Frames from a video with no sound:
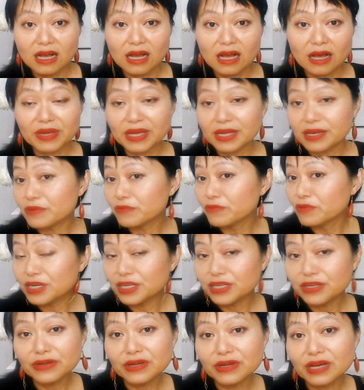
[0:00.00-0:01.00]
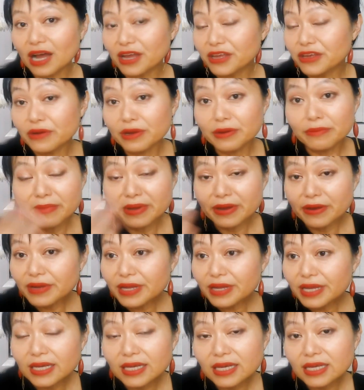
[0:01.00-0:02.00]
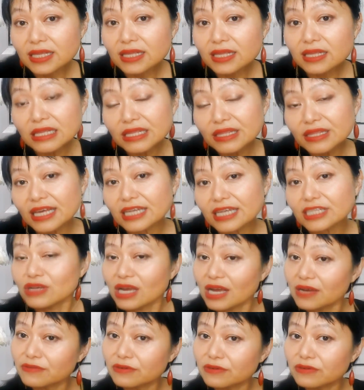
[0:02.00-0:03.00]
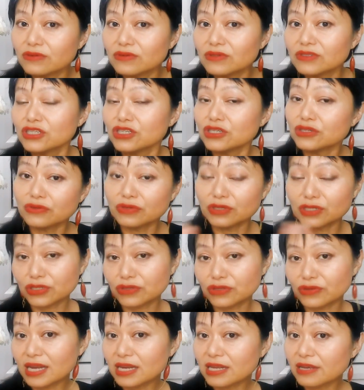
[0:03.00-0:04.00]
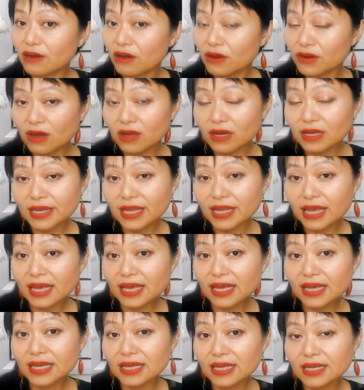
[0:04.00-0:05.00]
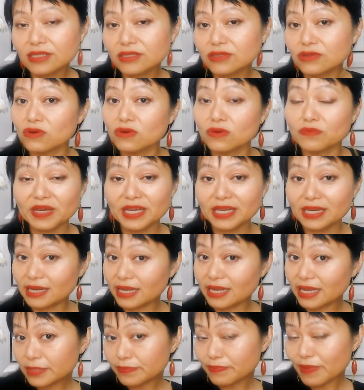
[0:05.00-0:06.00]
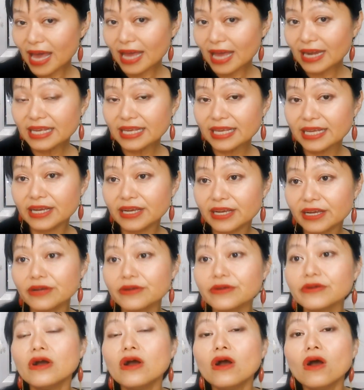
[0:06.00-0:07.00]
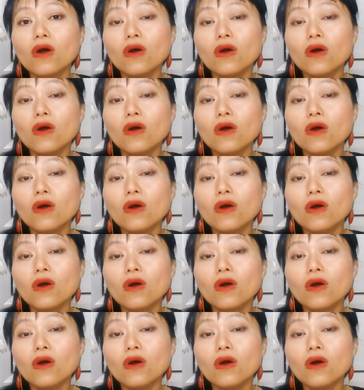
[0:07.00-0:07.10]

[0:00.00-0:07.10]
I mean, are you an American that traveled to Australia on holidays or been an expat here?